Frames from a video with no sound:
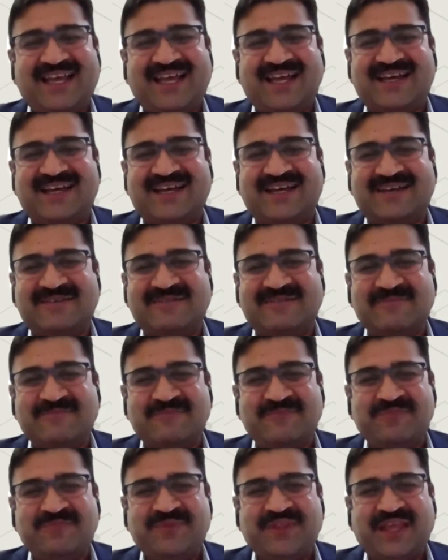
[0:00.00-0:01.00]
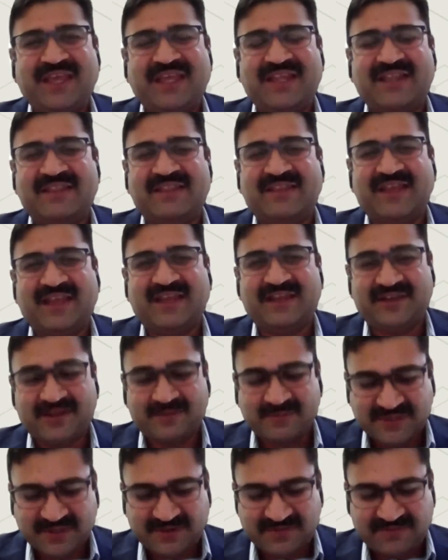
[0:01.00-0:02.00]
uh, in, in
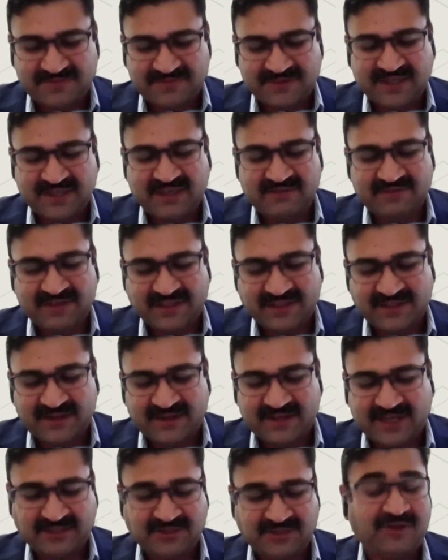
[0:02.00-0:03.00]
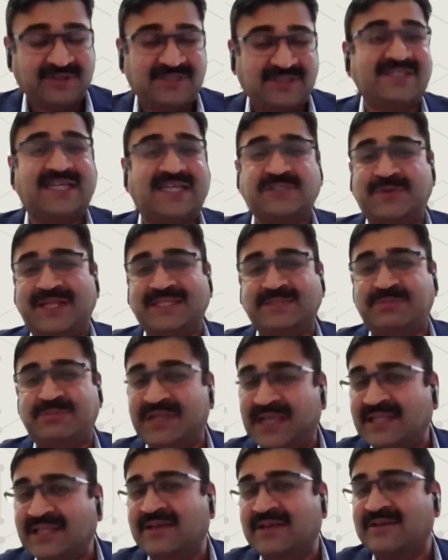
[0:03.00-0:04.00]
terms of uh, giving their technologies as well as
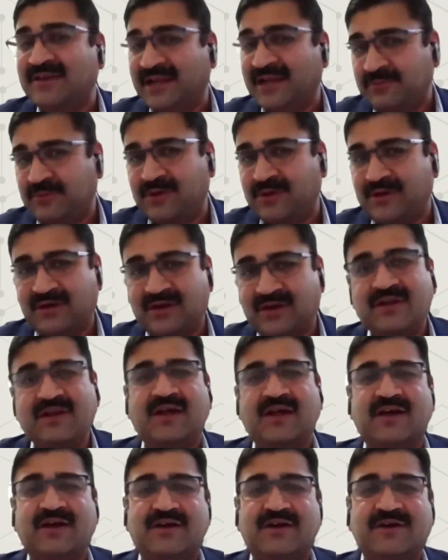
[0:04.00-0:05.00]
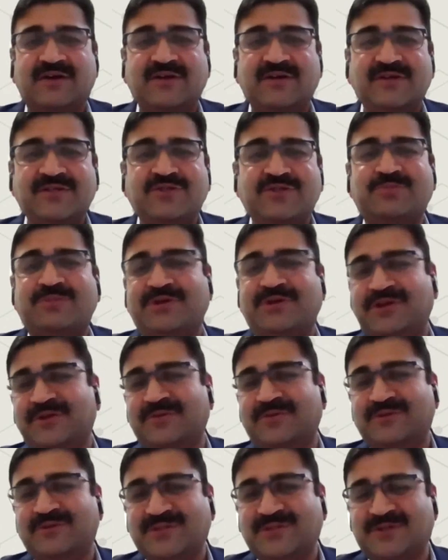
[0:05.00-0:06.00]
bringing their network uh, to mm-hmm.
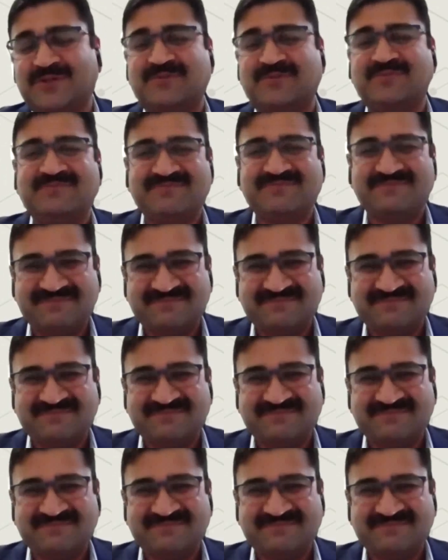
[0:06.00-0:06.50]
Purdue. So,